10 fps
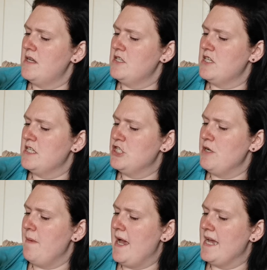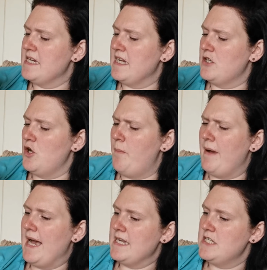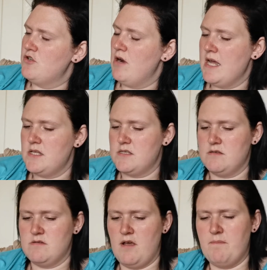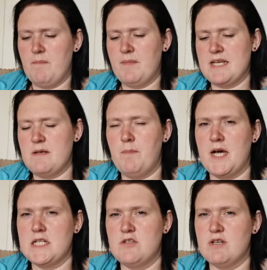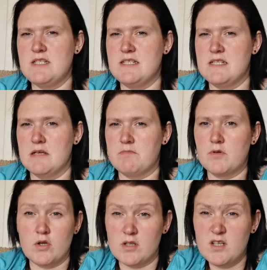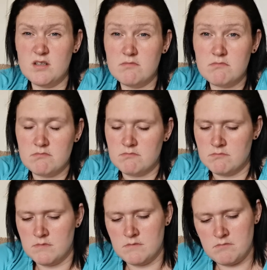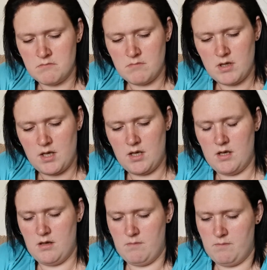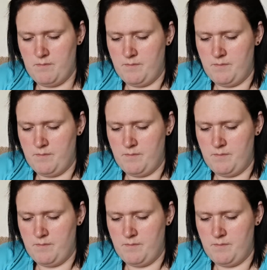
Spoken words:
says shimmer eyeshadow party dress. So I'm guessing party dress is the colour. Can't